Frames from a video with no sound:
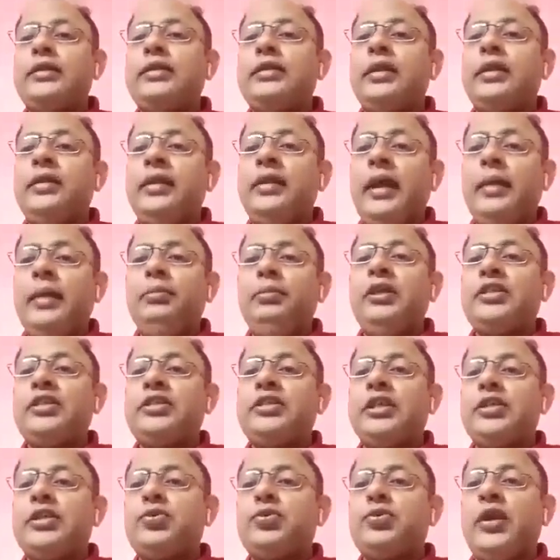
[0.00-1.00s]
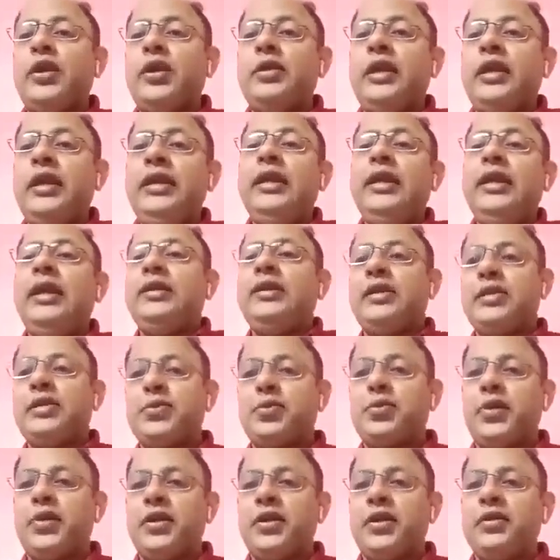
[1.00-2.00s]
actually named this restaurant Indian
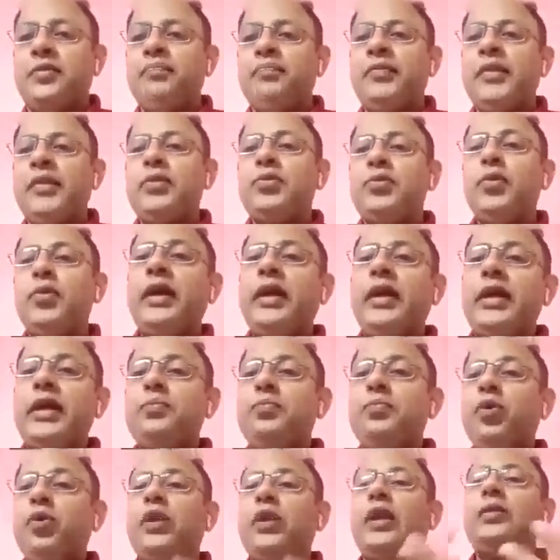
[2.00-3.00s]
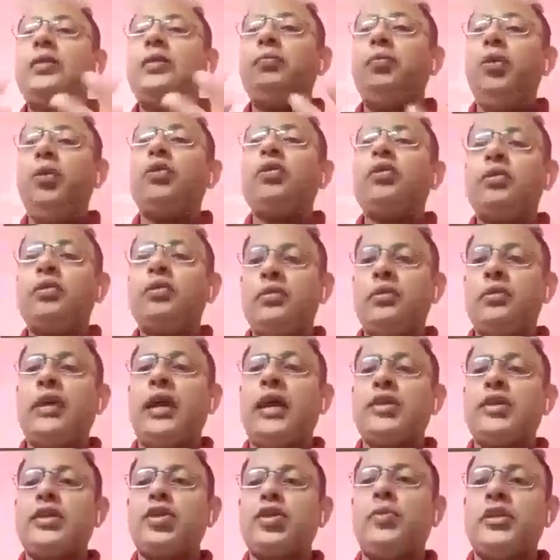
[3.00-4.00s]
restaurant to get more and more
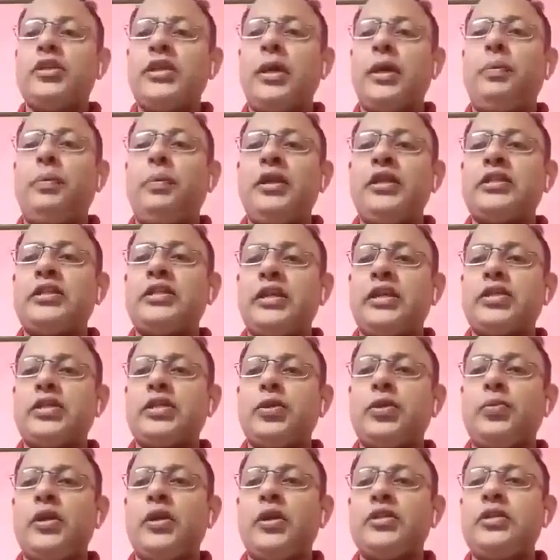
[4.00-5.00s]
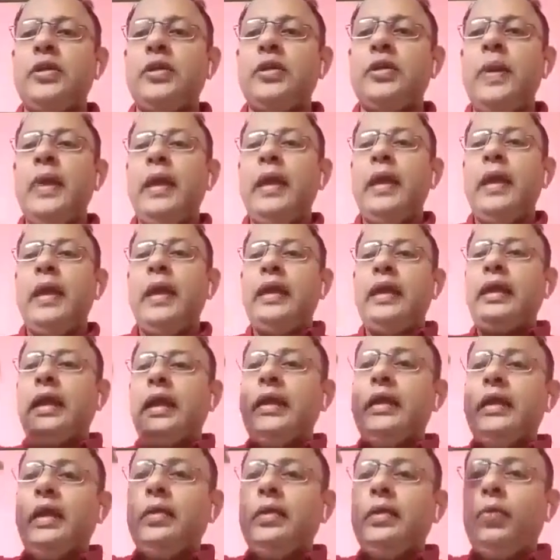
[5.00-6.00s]
customers, Japanese customers. And
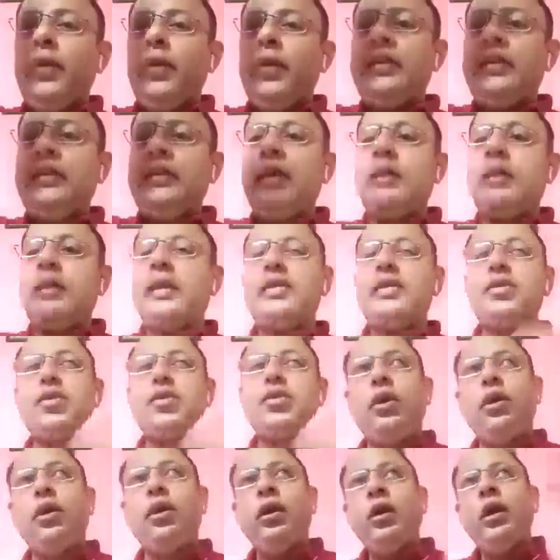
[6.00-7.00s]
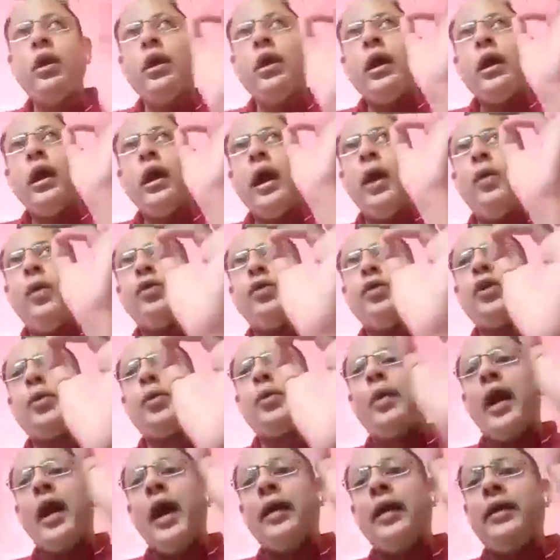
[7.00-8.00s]
I went there. I saw
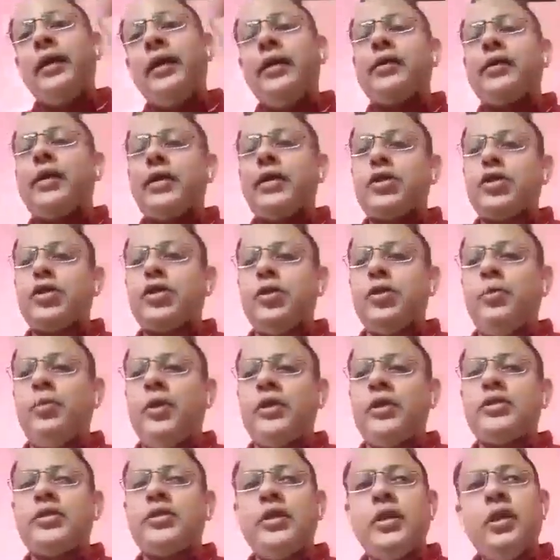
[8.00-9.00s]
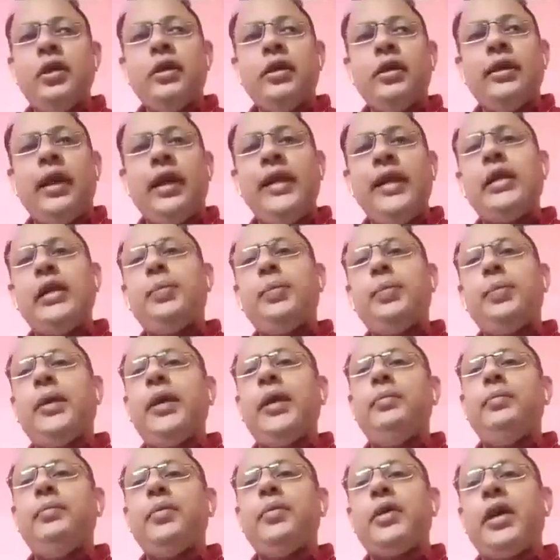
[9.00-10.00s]
out of 100 customers,
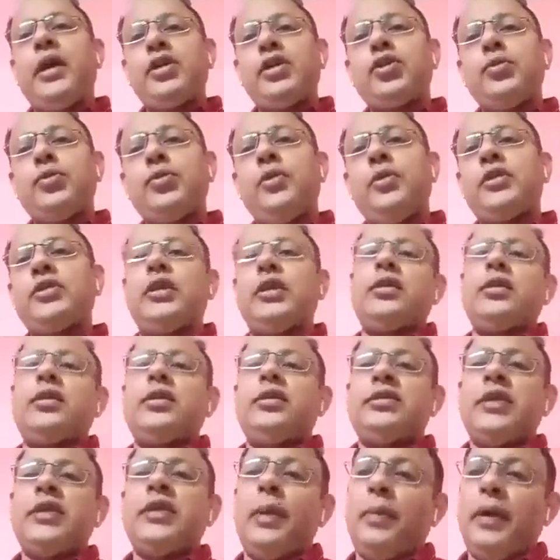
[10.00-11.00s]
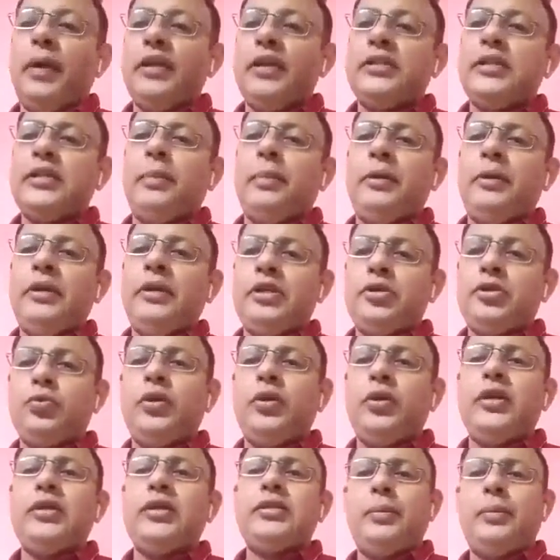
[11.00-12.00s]
95 customers are Japanese
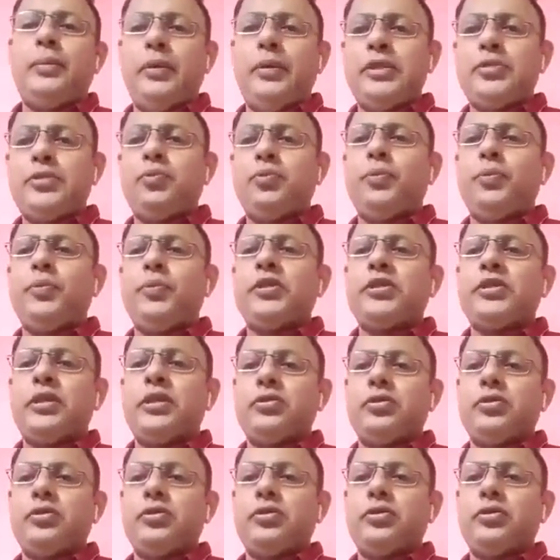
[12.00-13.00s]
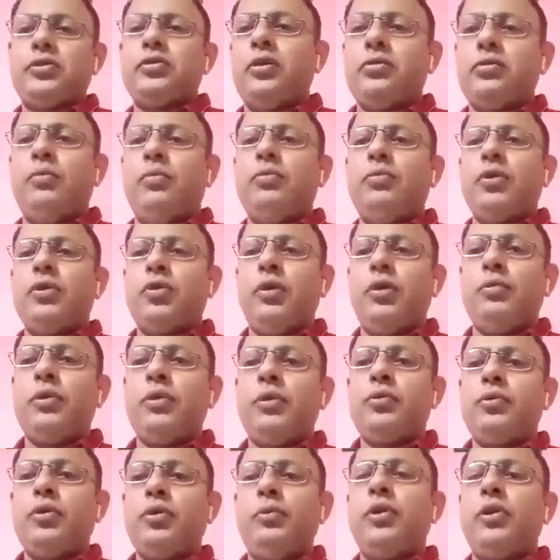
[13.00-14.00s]
students, Japanese professors, or
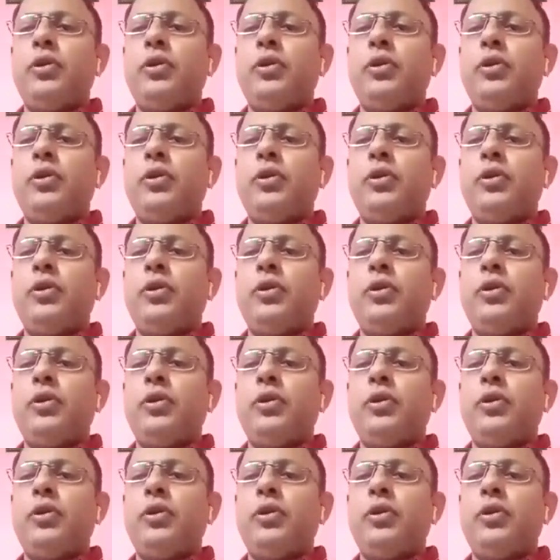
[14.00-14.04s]
common